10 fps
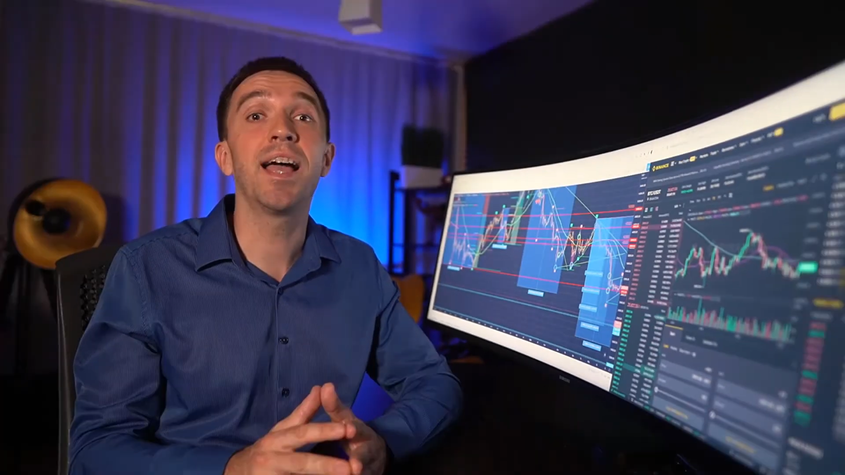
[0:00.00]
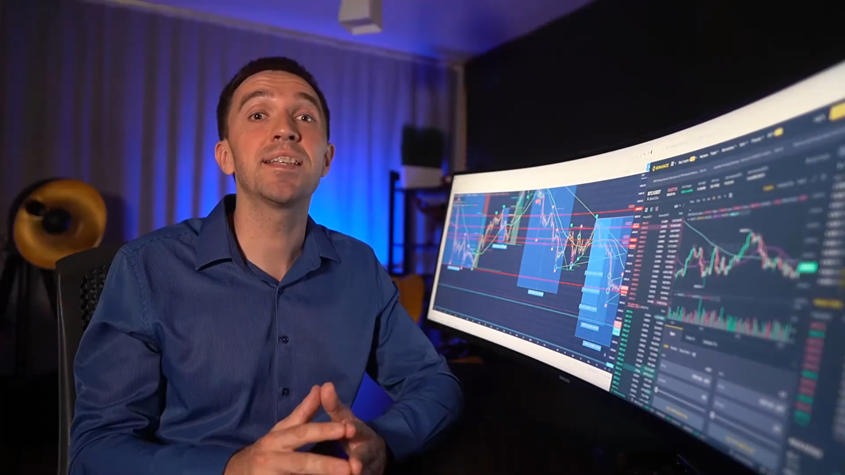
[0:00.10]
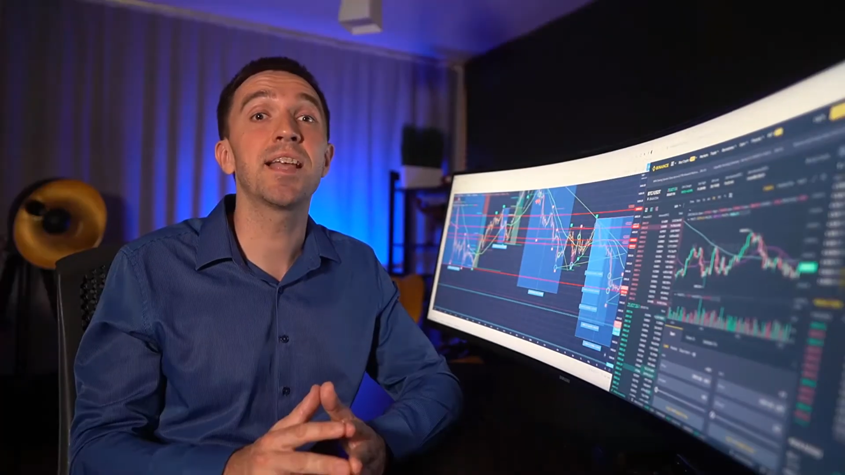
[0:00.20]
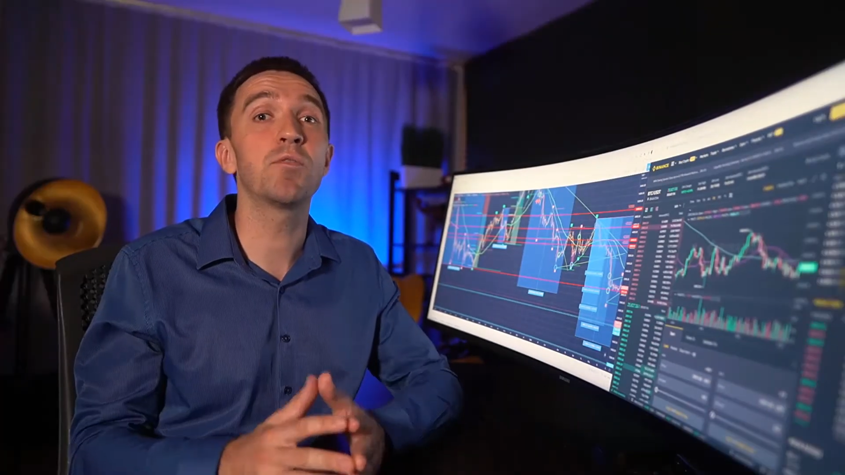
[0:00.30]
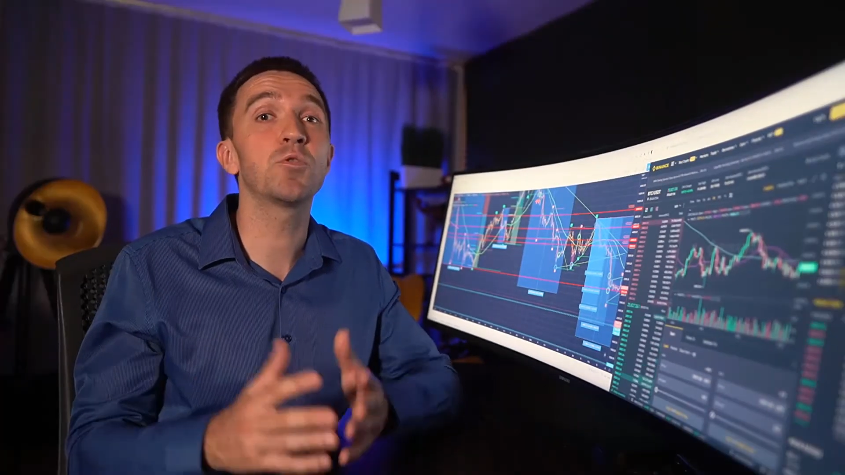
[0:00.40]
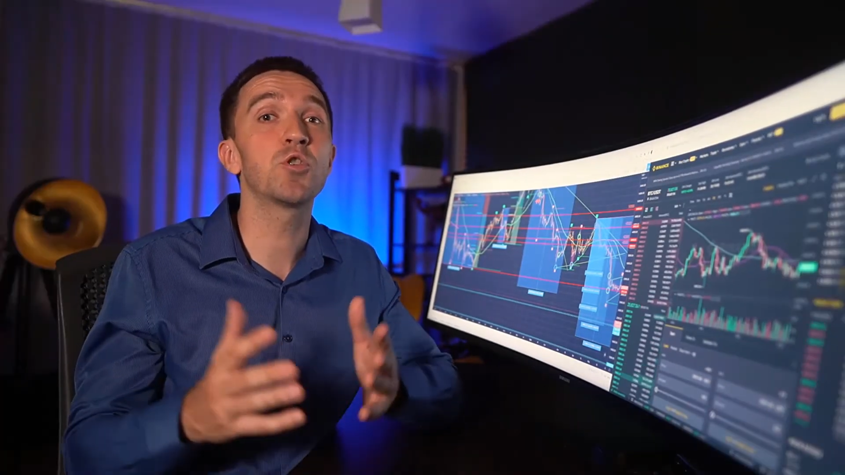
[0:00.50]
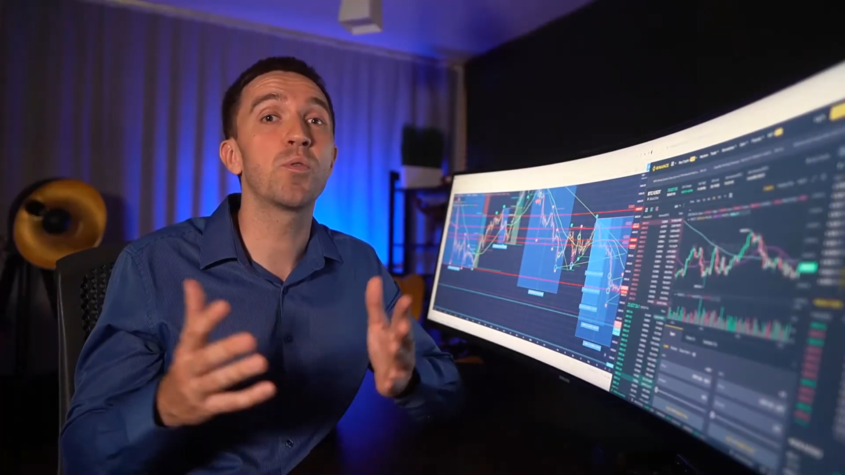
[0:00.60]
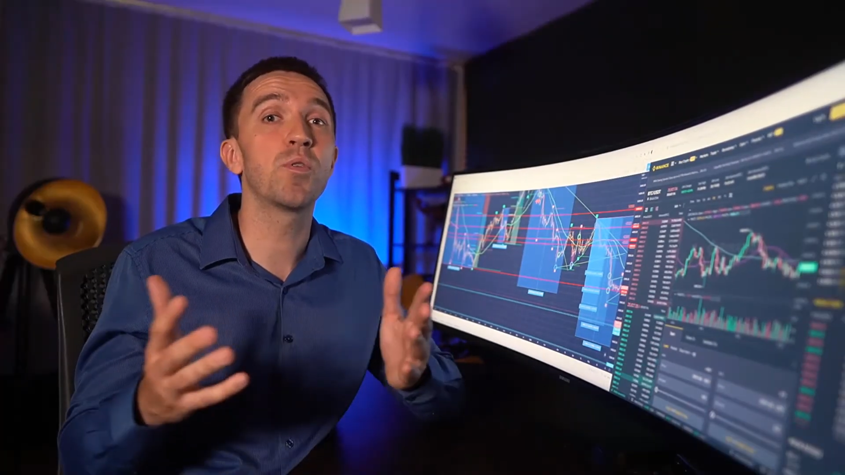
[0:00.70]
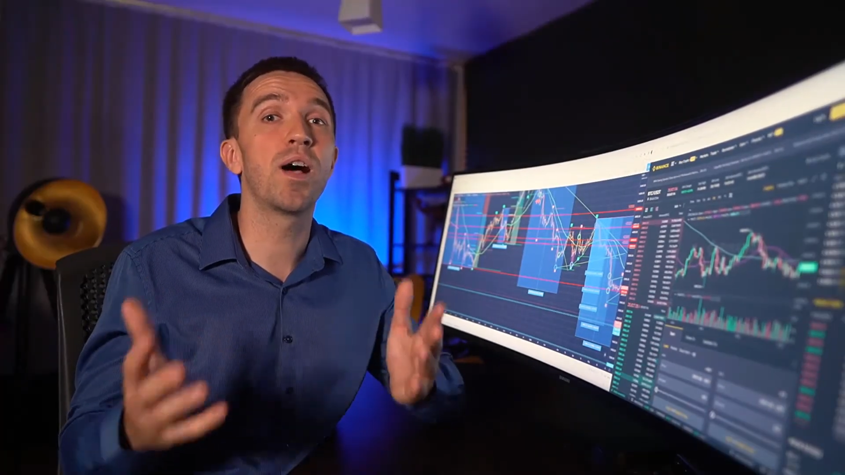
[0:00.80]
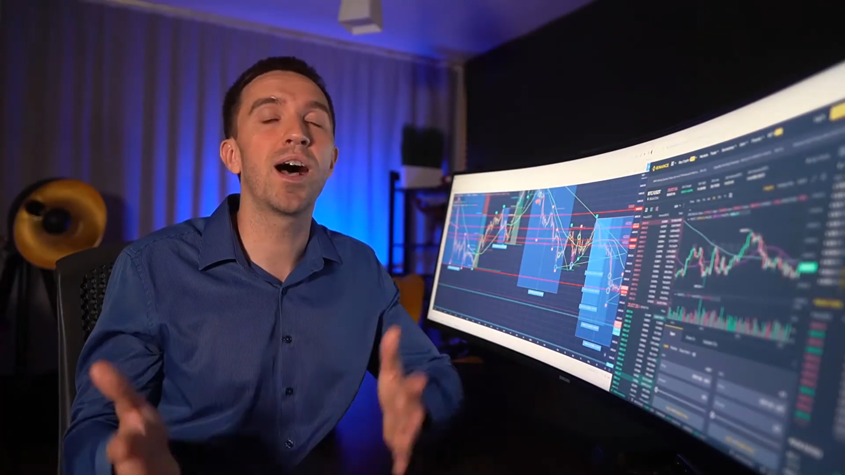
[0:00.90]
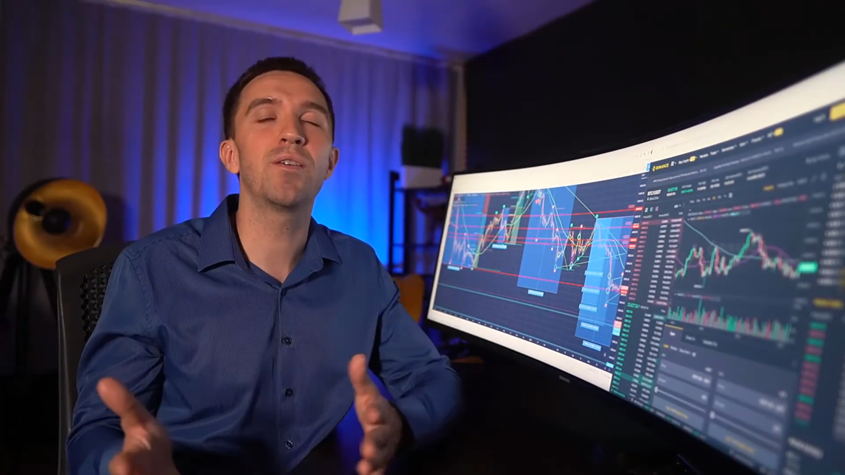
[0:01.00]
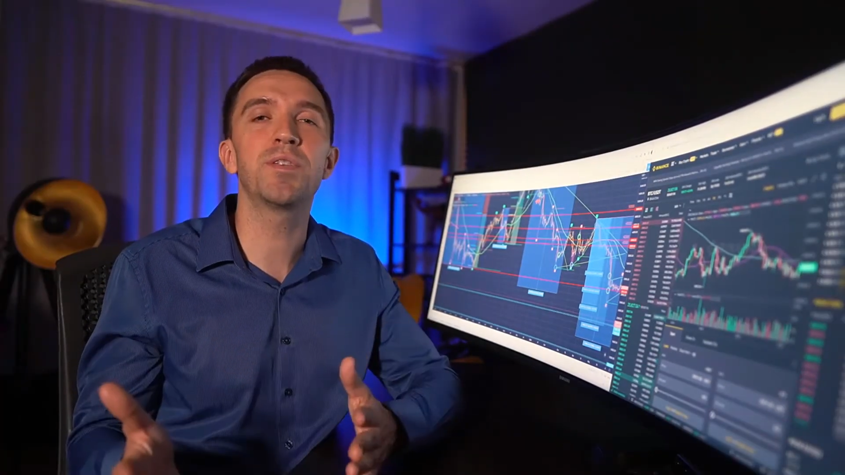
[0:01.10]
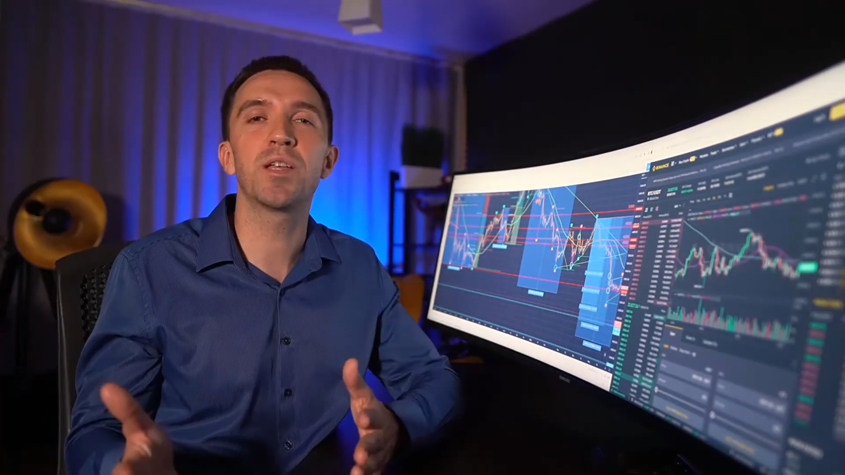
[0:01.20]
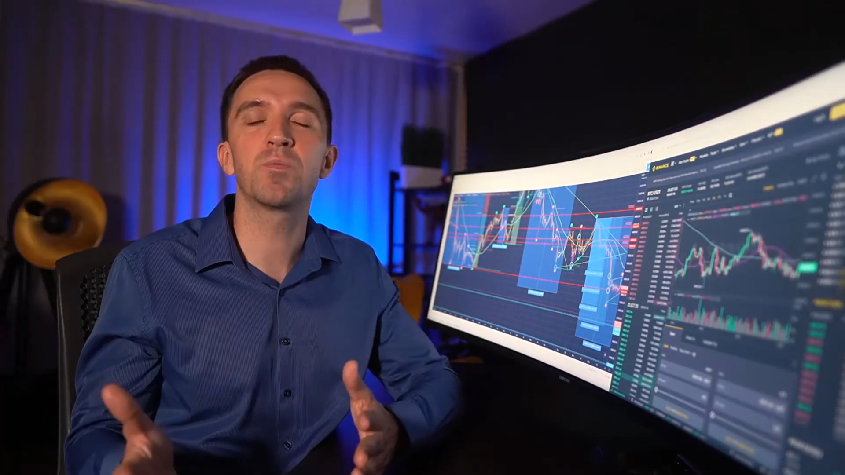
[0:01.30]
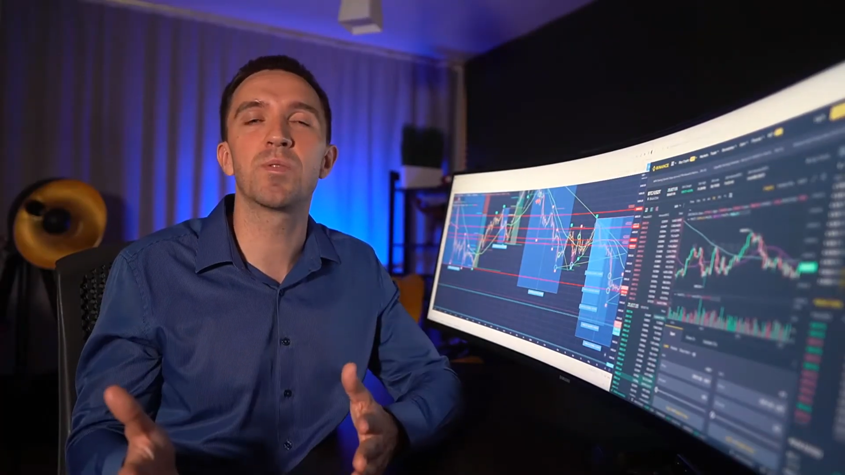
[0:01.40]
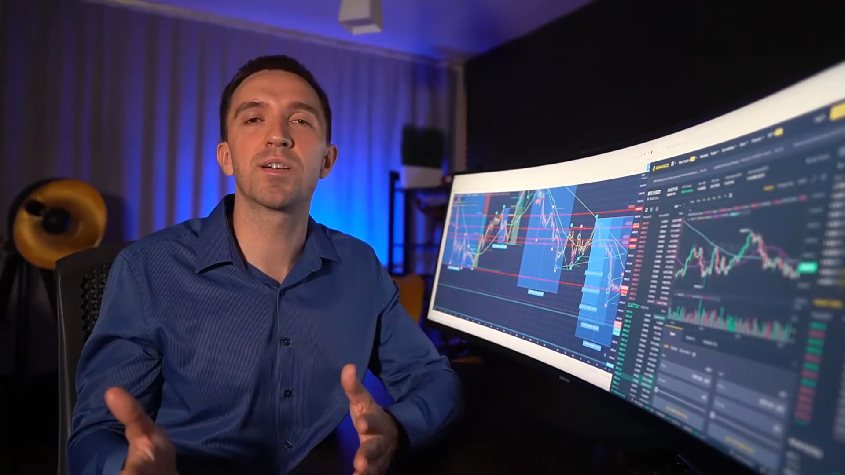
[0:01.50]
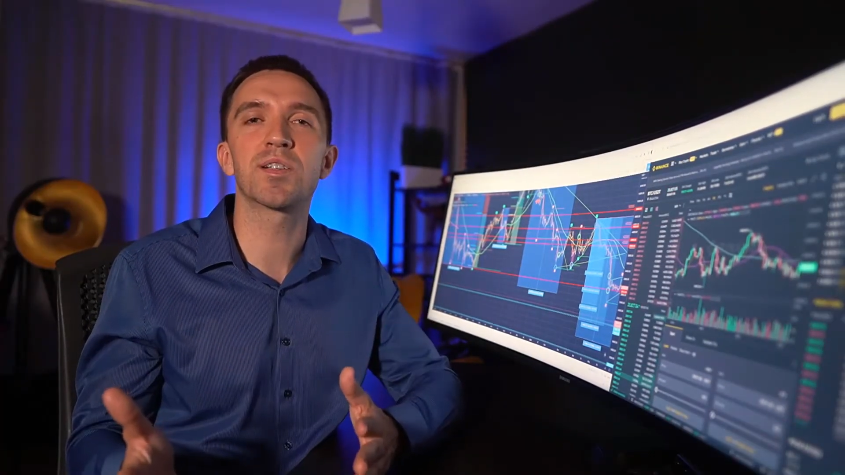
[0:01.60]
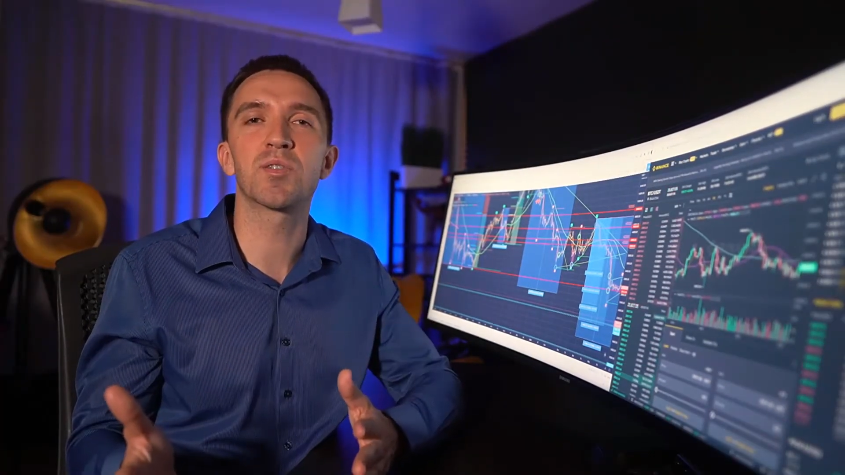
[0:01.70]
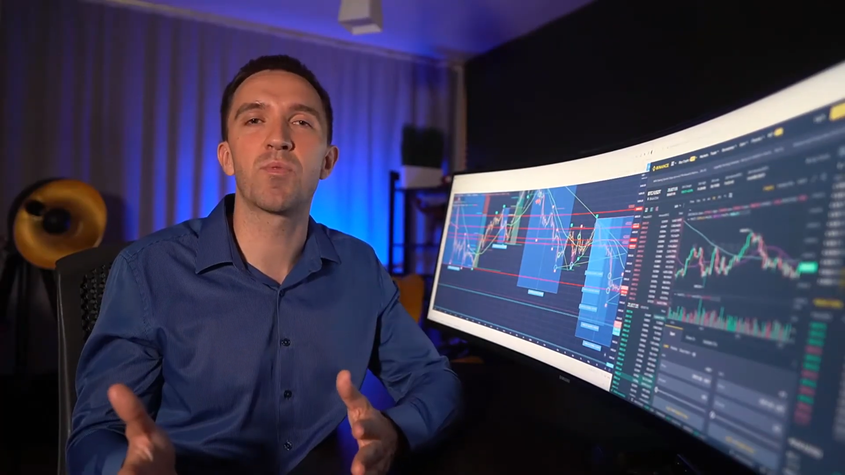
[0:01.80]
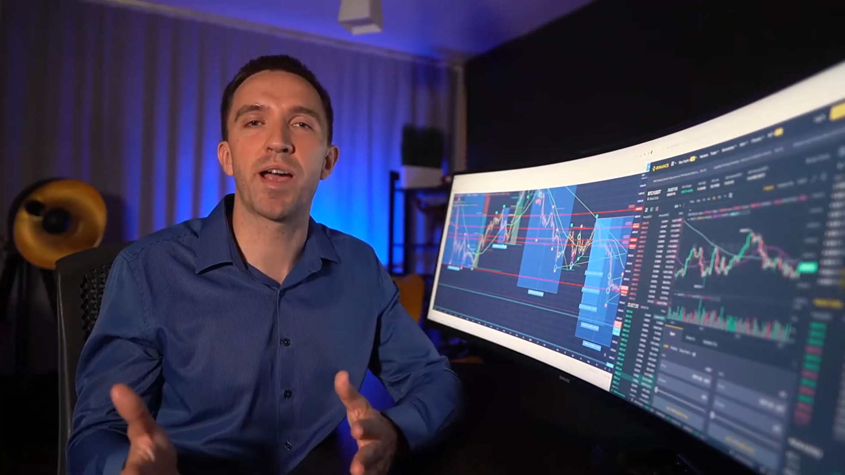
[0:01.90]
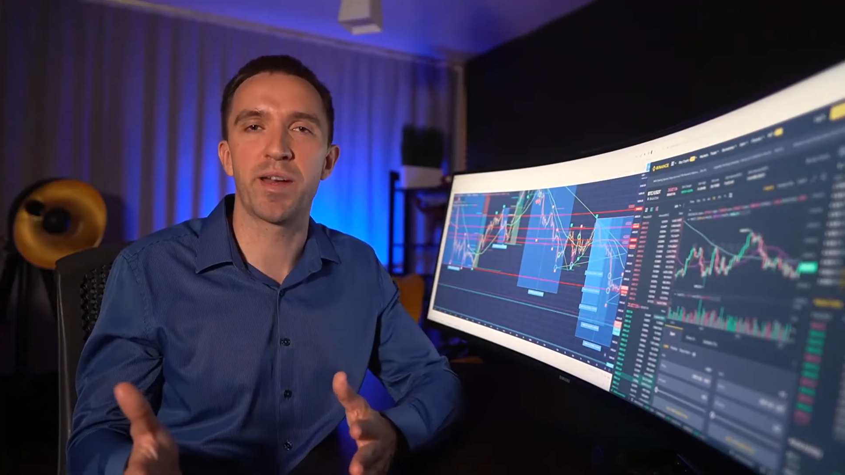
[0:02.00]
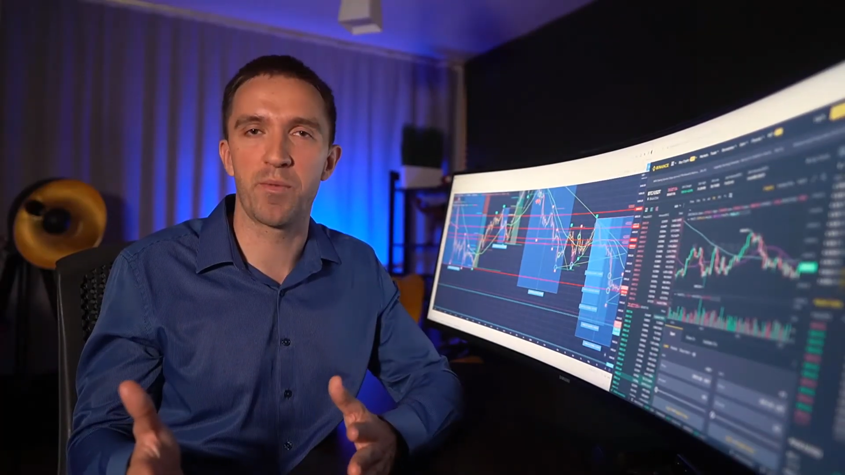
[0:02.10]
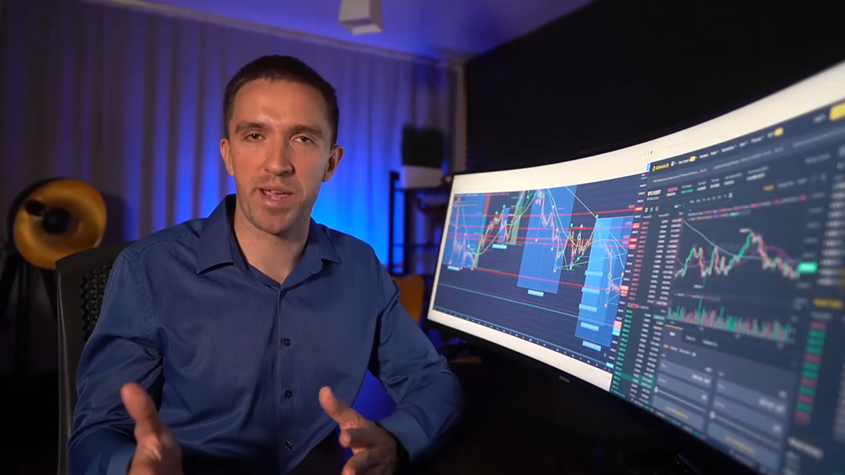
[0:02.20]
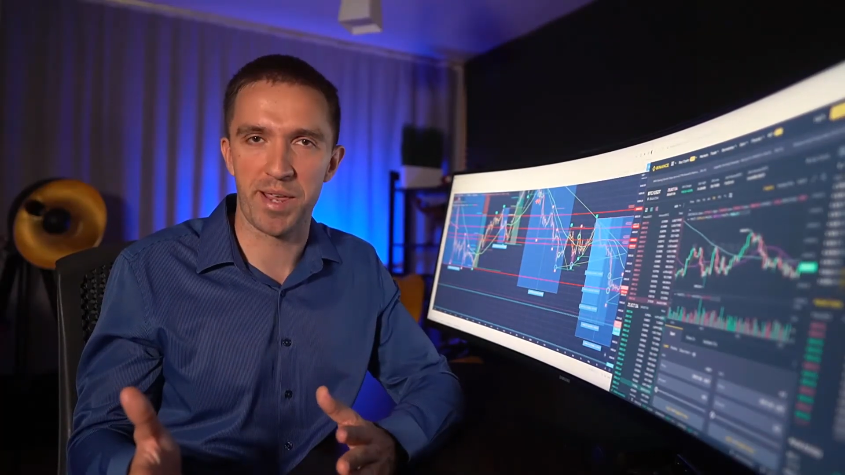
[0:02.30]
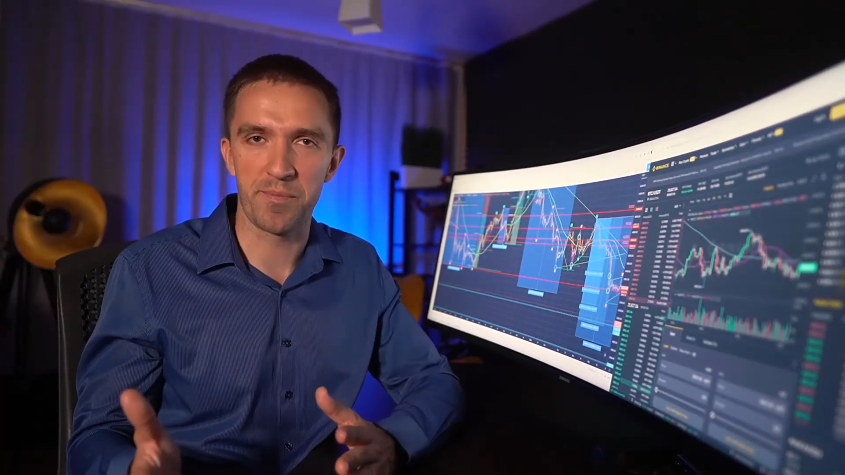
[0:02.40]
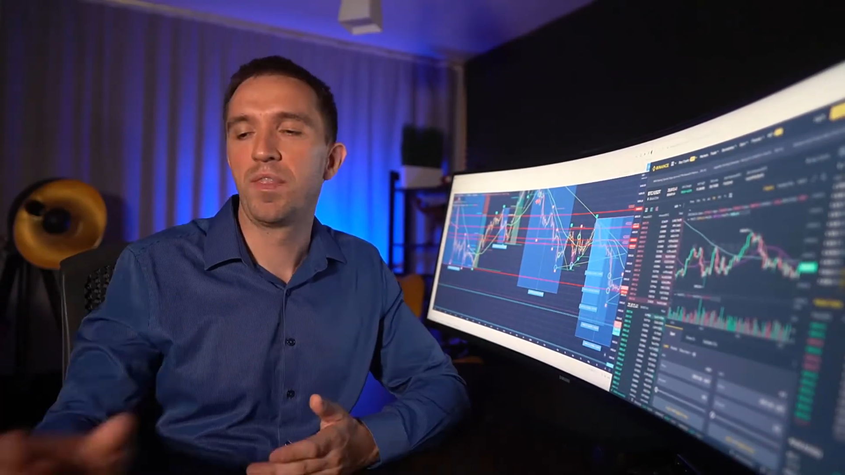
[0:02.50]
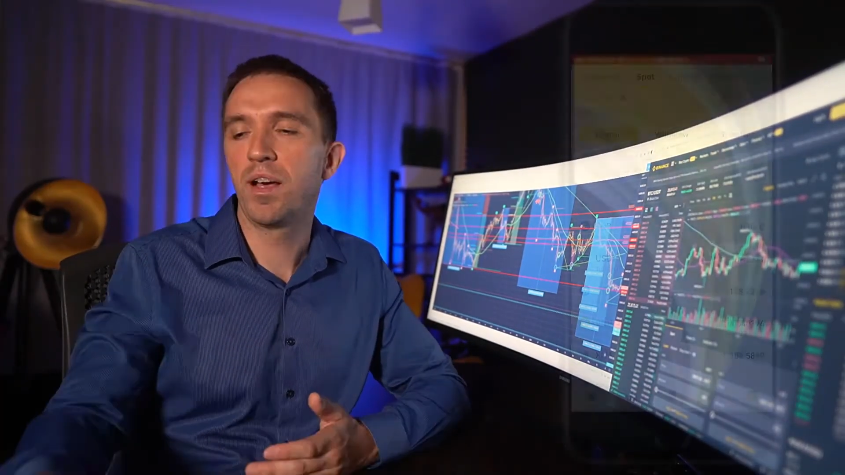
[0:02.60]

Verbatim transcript: and I will show you how that works right away.